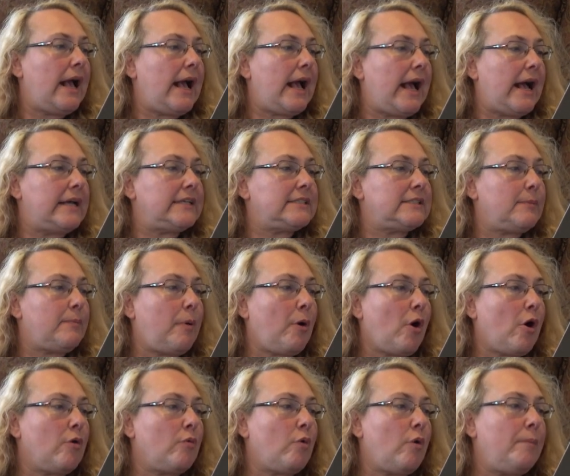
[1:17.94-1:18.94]
As the
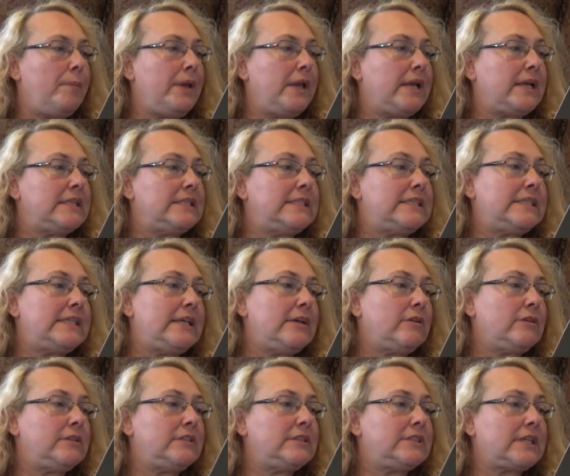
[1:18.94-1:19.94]
part will be
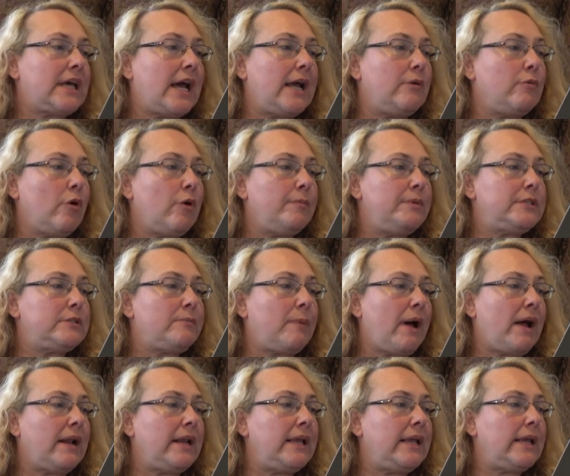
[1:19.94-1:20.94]
concealed inside Robi's
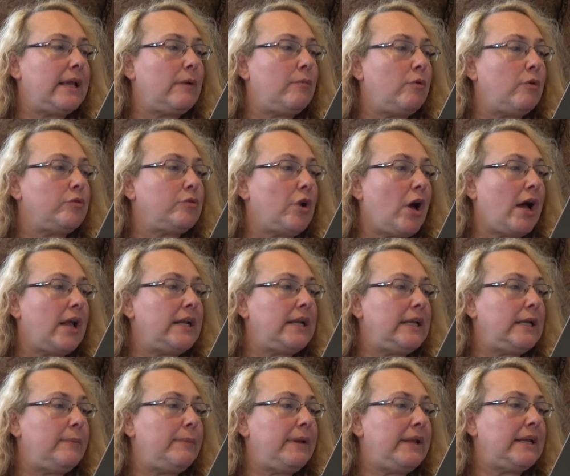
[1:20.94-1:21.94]
body, it will not
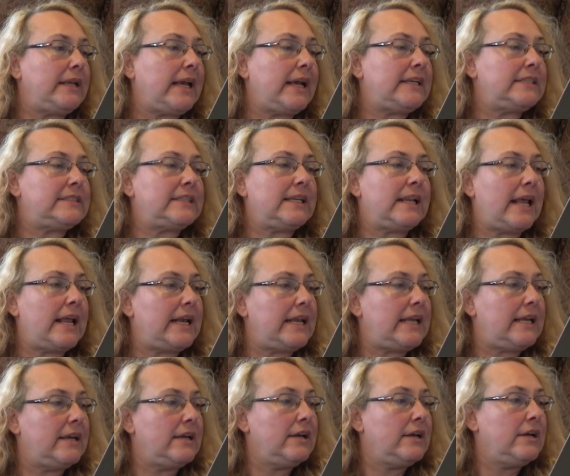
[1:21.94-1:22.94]
need to be encased in
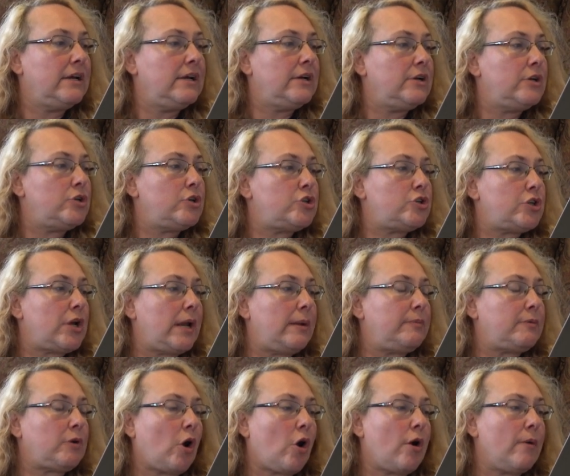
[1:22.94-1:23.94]
any
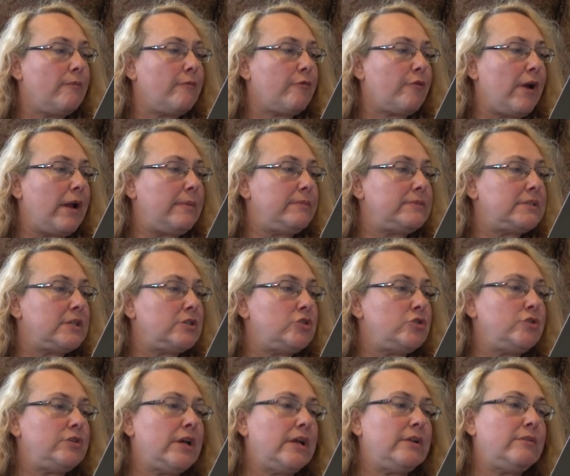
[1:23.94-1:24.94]
shaped arm frames as
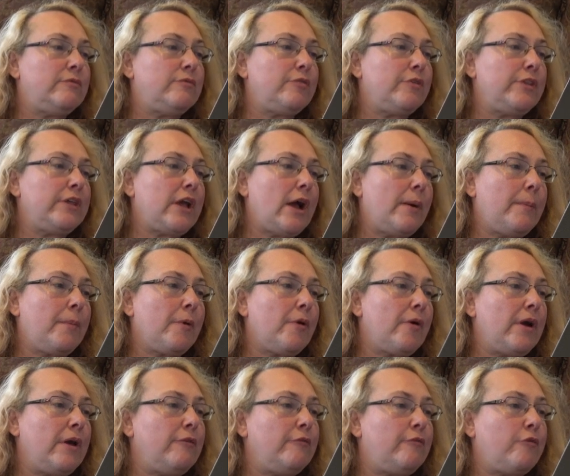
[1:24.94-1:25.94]
you did for the upper
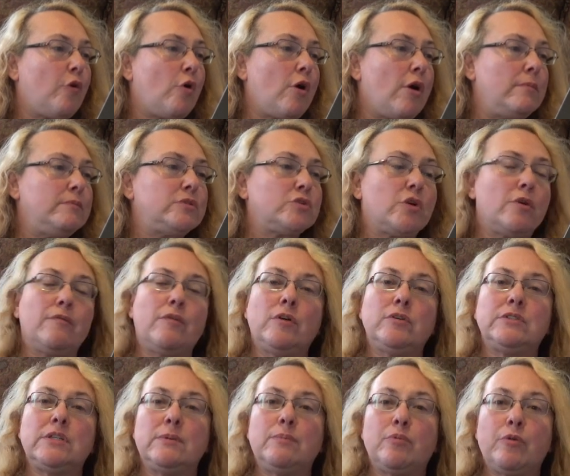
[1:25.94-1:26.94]
and forearm
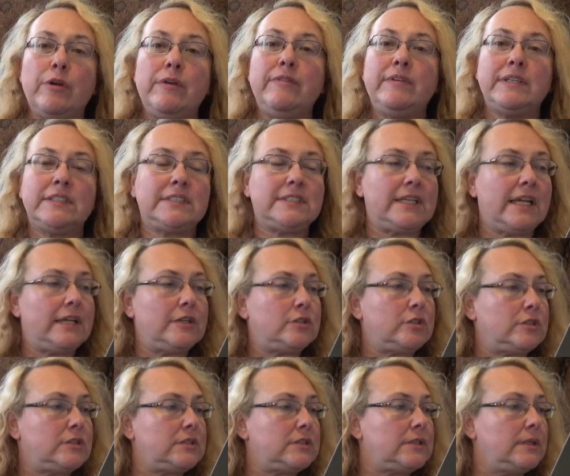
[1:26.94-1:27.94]
servos in previous
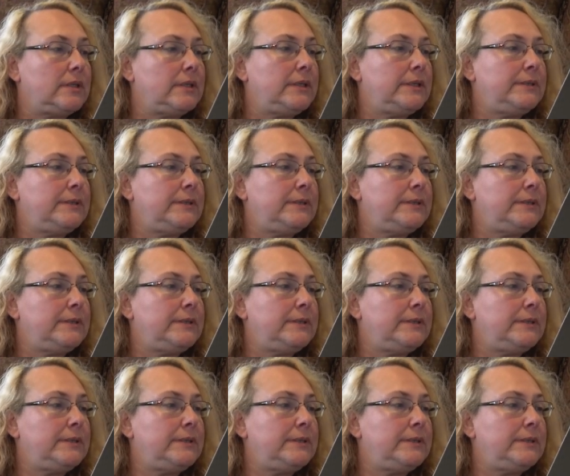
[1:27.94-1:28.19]
stages.